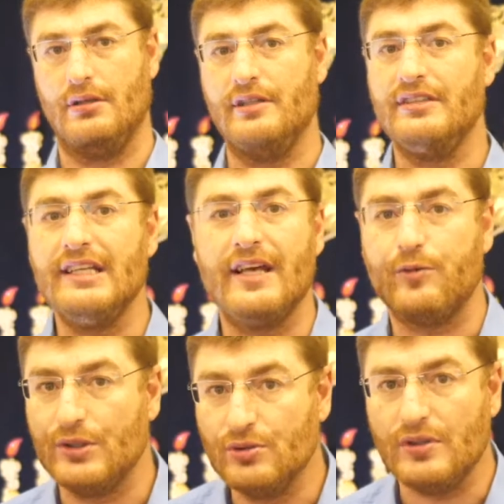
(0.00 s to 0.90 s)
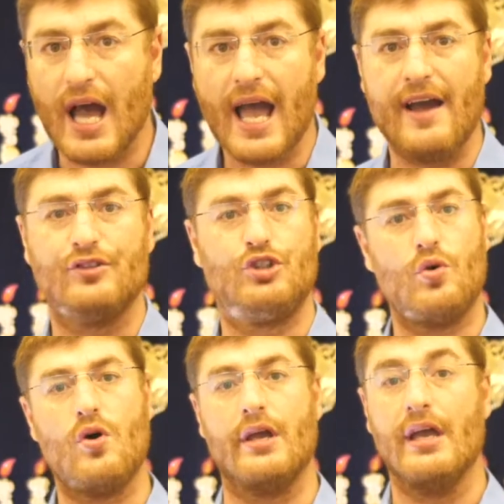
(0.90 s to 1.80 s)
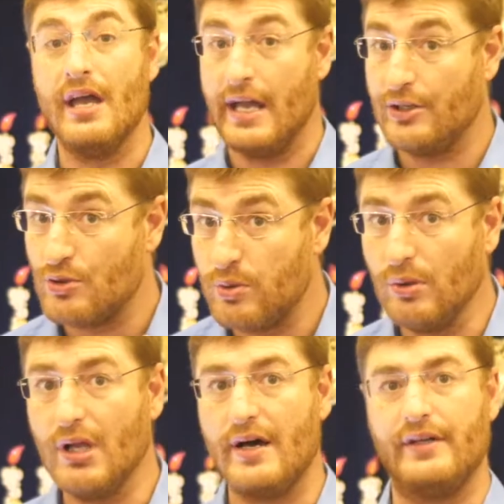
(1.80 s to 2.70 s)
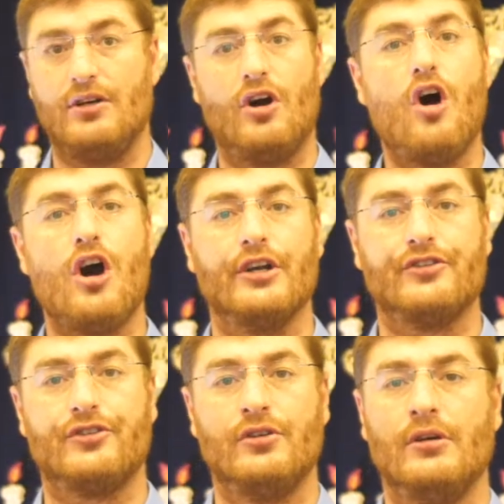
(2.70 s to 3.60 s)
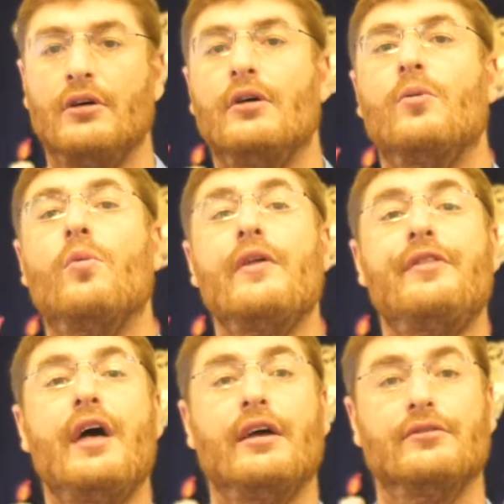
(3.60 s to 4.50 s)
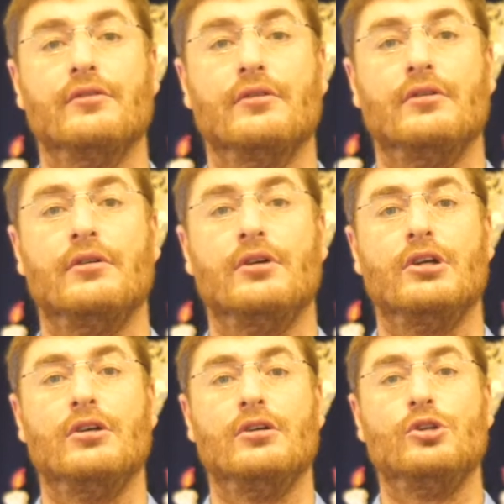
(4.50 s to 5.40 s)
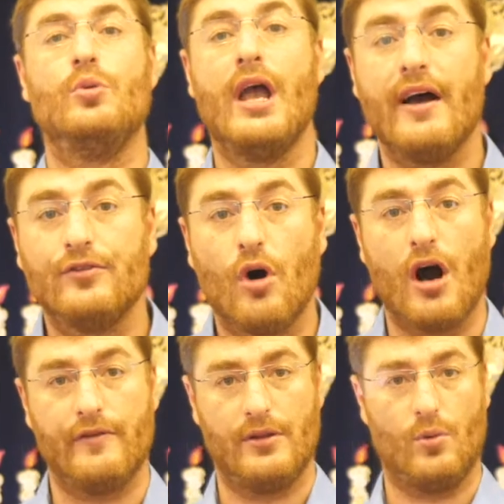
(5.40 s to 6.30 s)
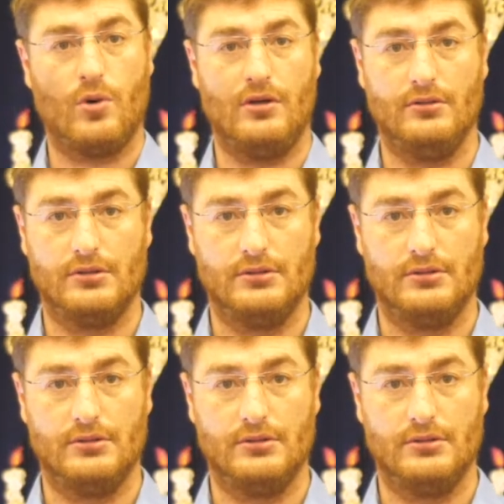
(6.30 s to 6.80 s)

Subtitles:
Indeed, if we do not have joy and true love in our hearts, what then do we have to offer the world?